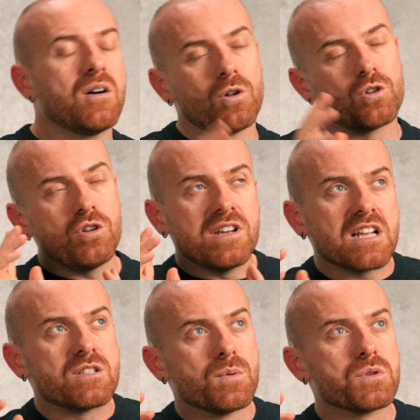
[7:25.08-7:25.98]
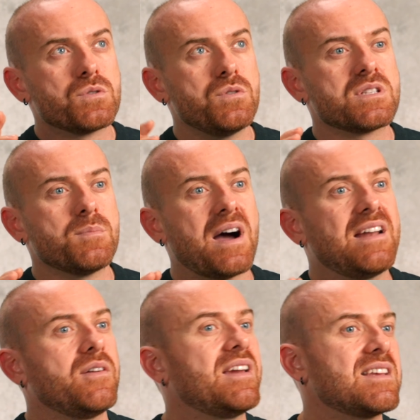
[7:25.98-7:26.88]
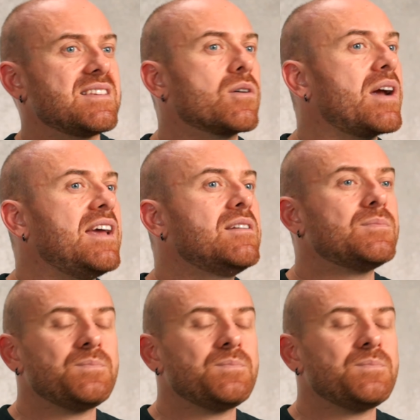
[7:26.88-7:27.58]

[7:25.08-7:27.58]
although you're not supposed to use a piling rig as a crane.